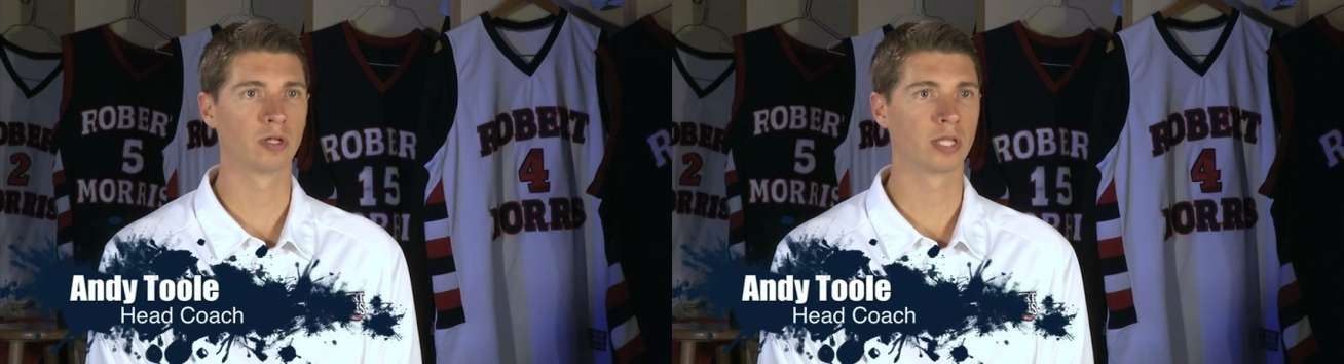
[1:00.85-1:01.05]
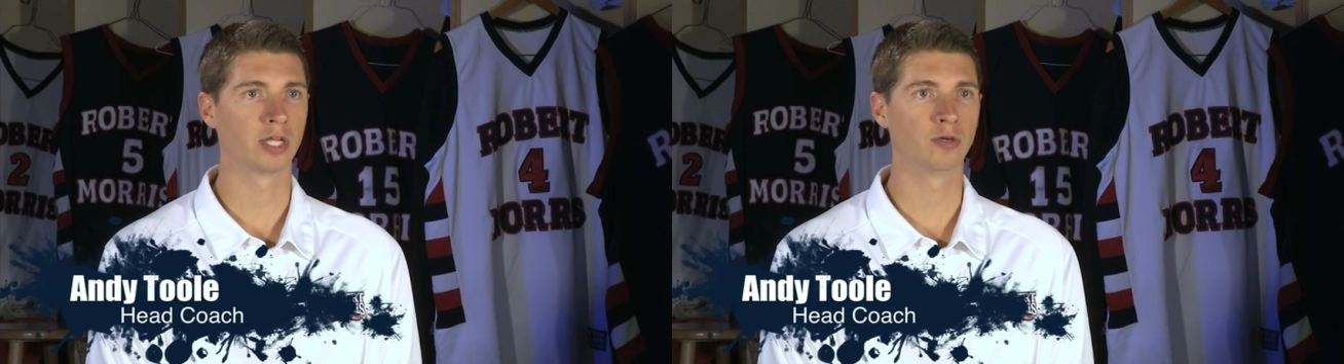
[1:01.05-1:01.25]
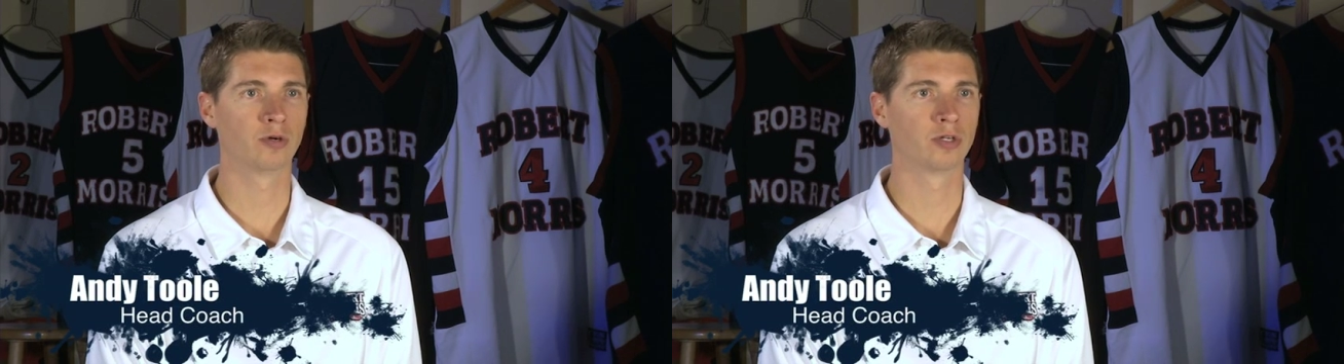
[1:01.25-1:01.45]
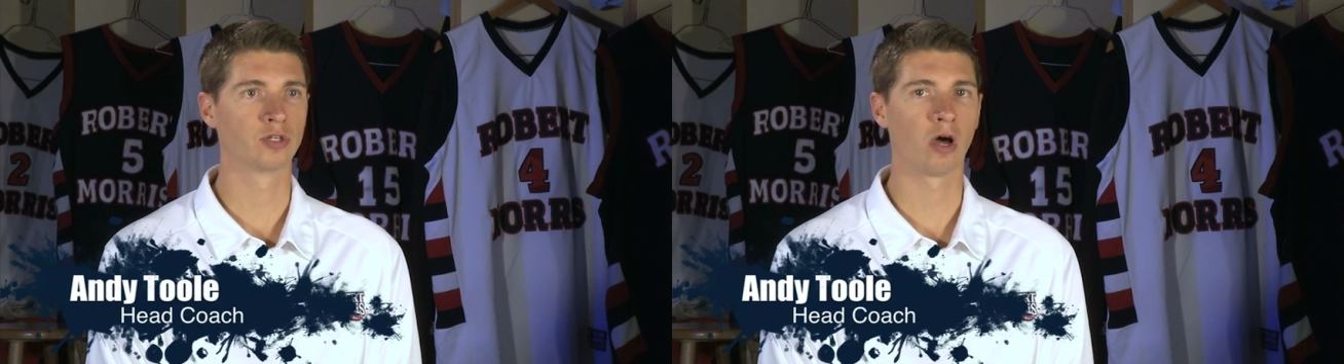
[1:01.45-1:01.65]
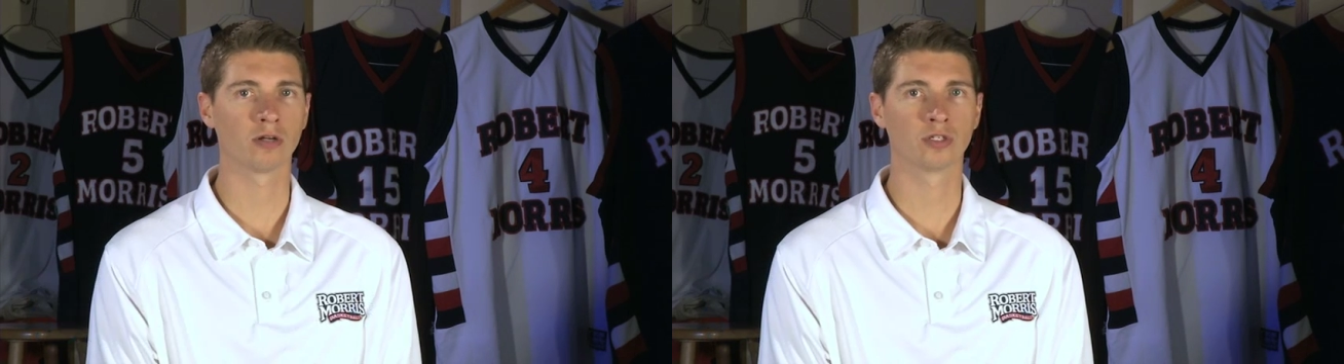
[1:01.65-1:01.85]
that you could
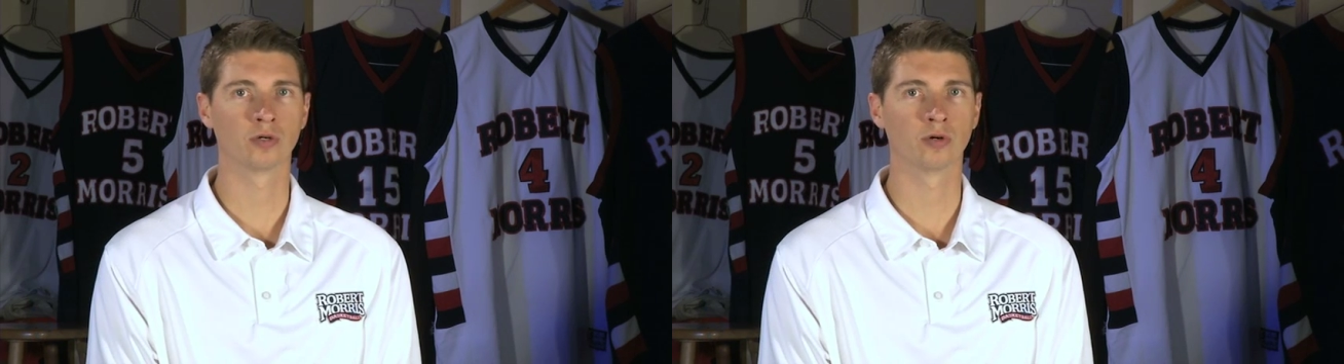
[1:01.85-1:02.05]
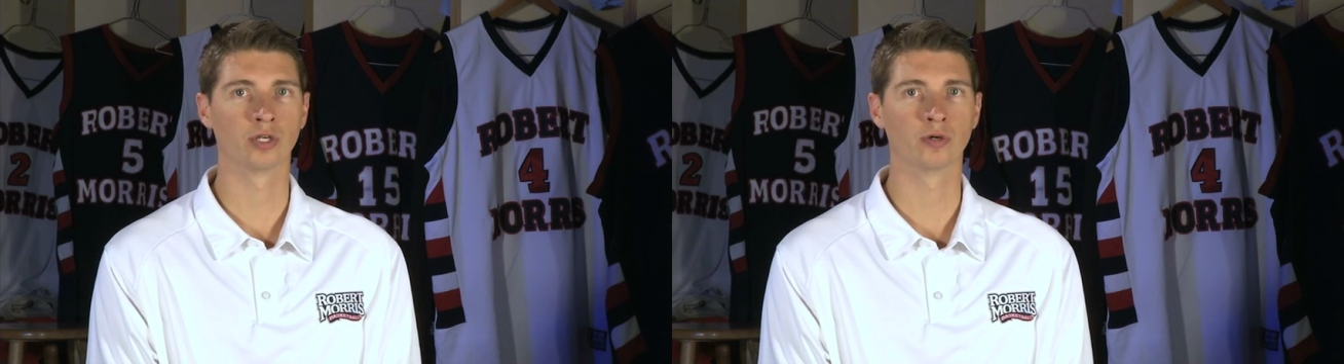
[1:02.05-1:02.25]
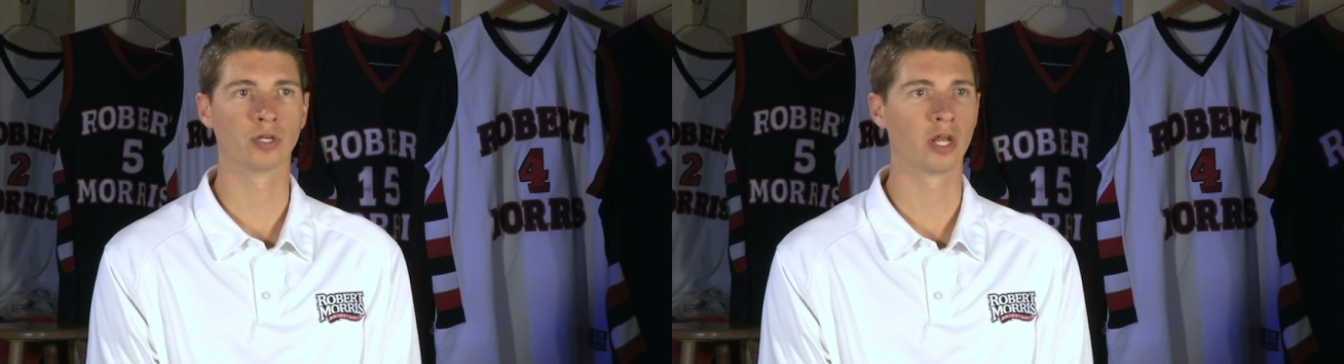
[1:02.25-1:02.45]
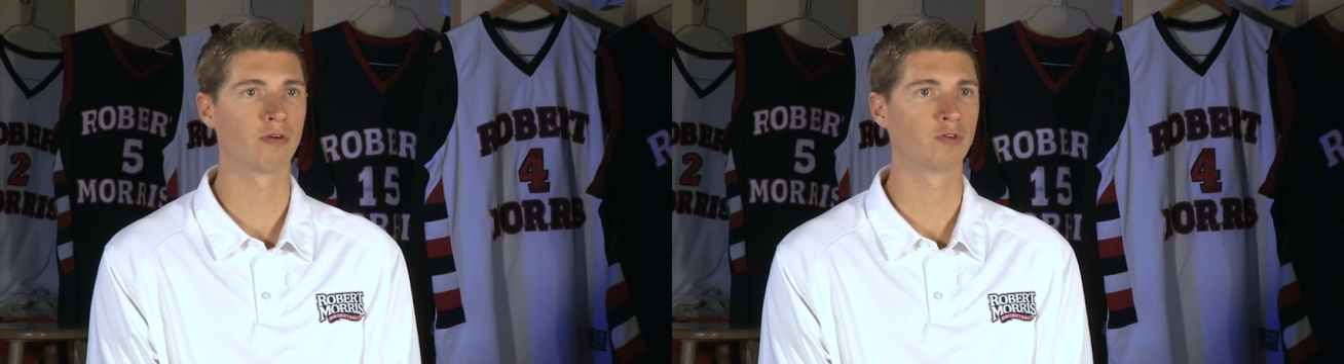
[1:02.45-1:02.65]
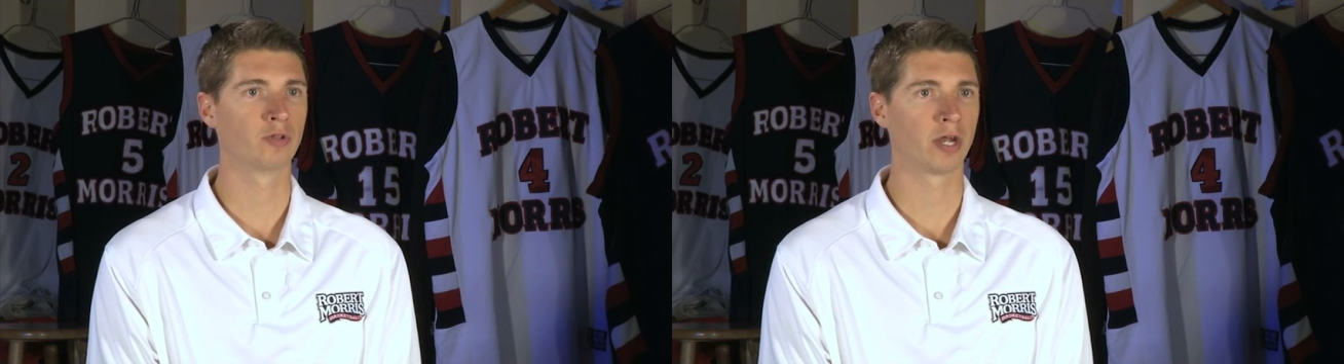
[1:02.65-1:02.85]
talk to or you could
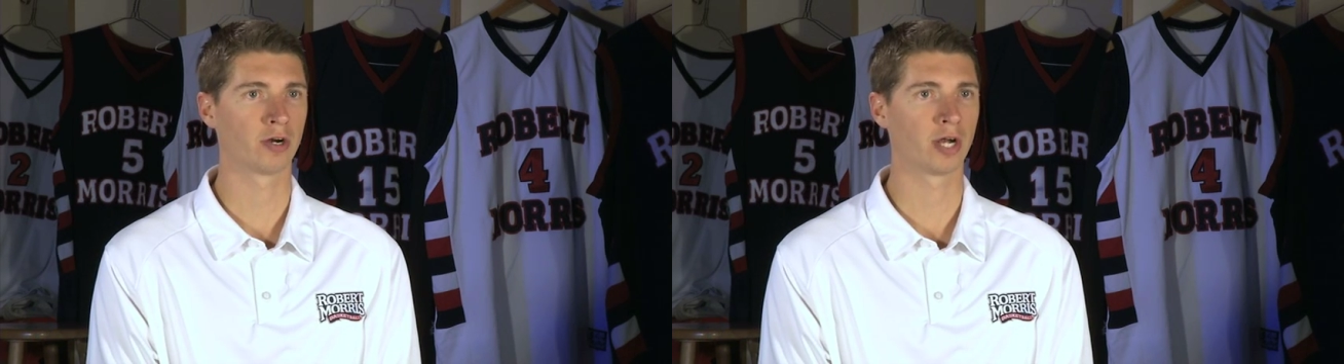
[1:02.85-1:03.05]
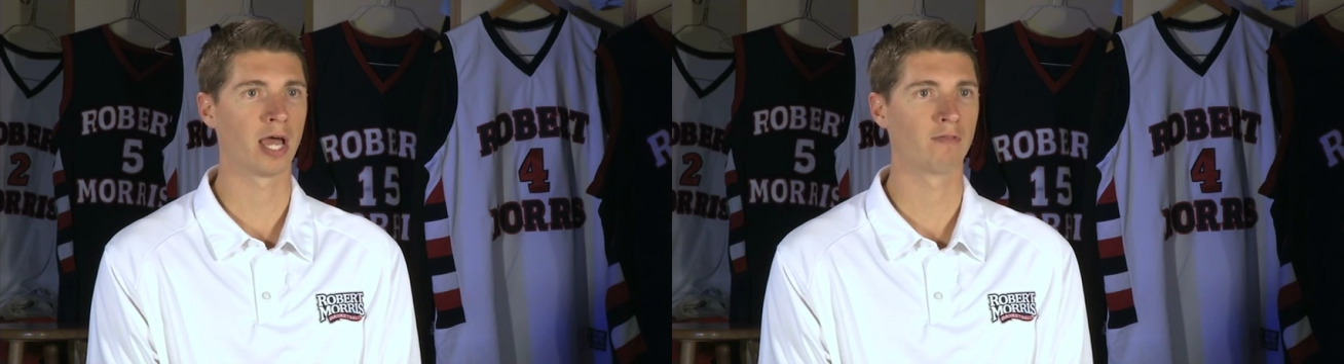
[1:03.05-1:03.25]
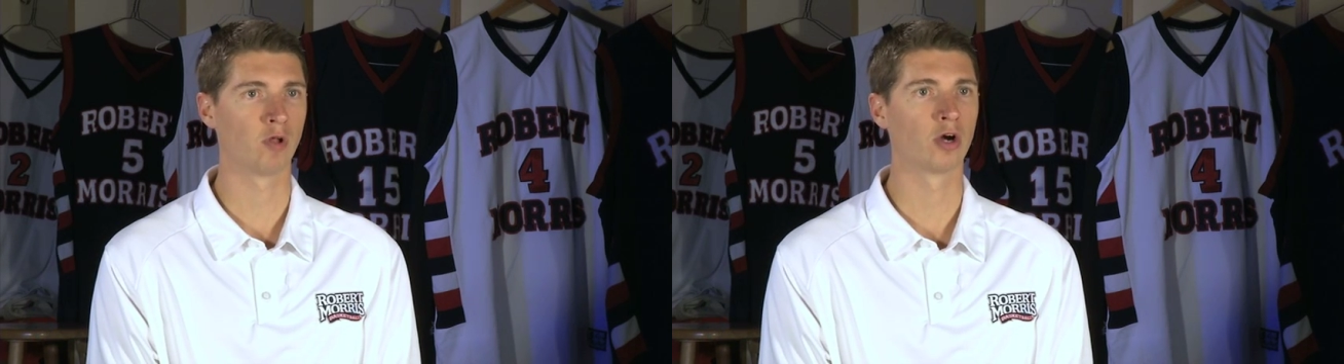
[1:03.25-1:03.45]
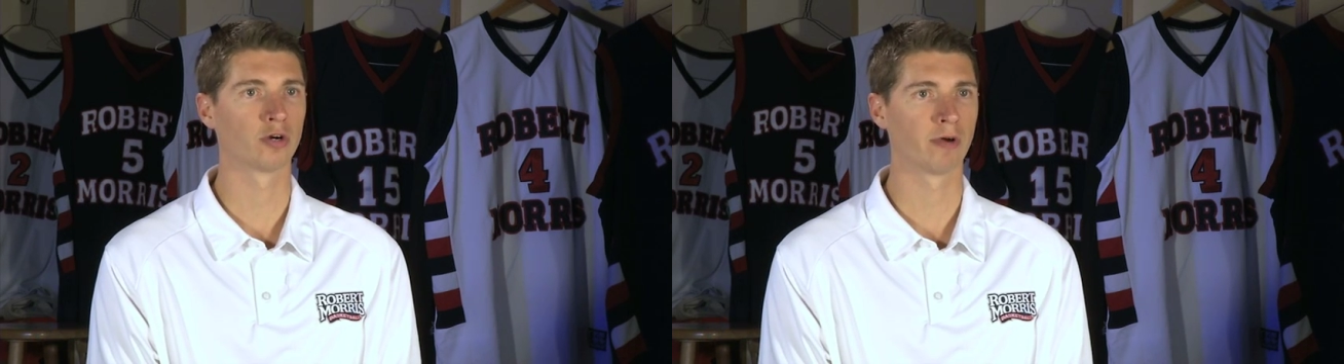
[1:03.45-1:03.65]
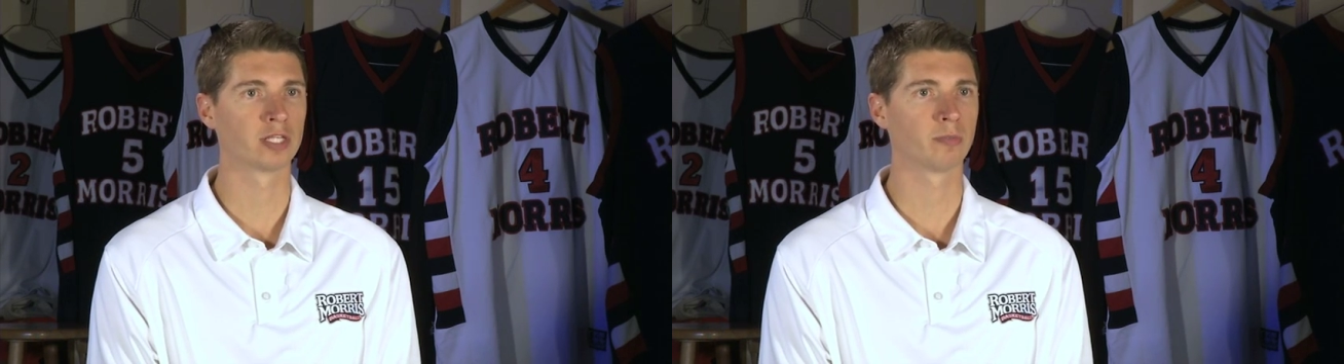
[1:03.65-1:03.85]
interview that are going to have longer
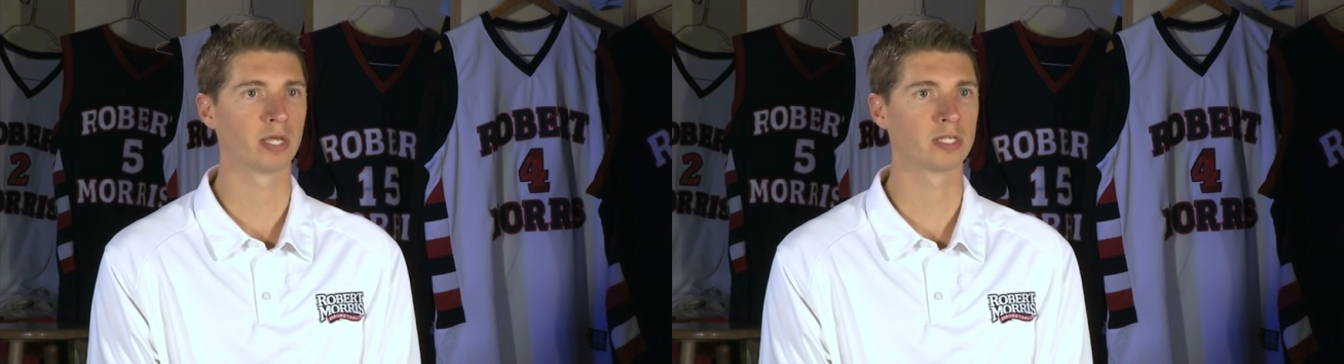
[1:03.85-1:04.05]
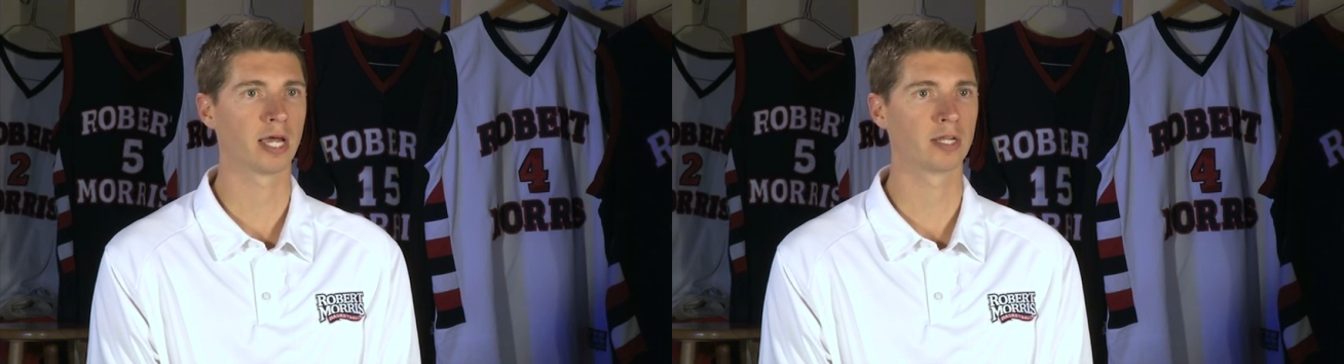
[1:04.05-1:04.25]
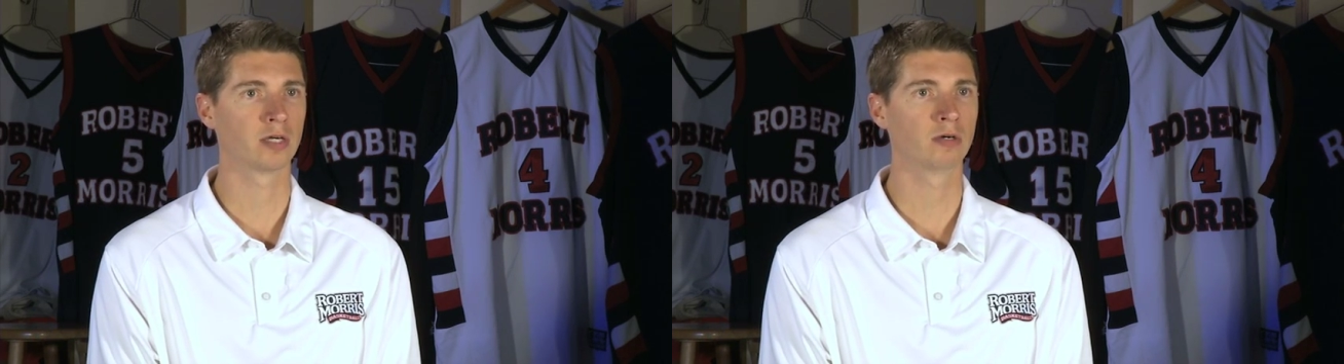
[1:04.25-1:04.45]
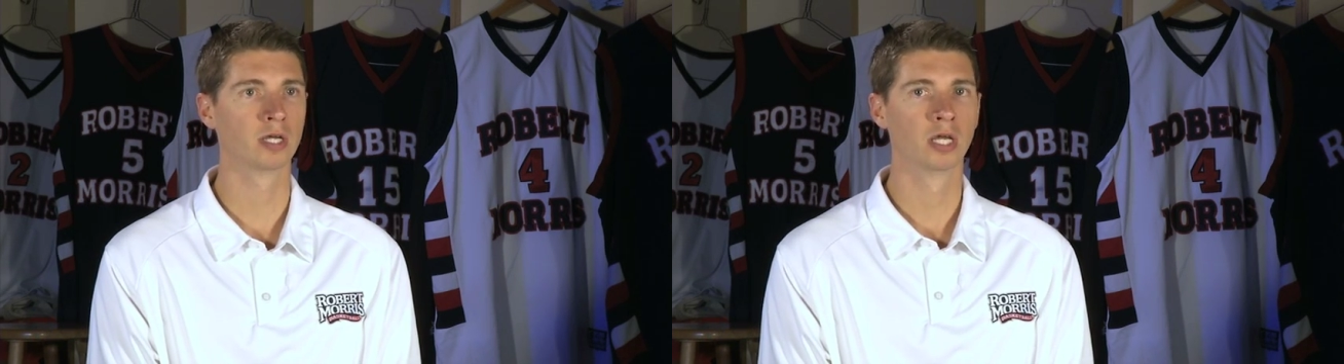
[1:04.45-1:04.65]
resumes than I do,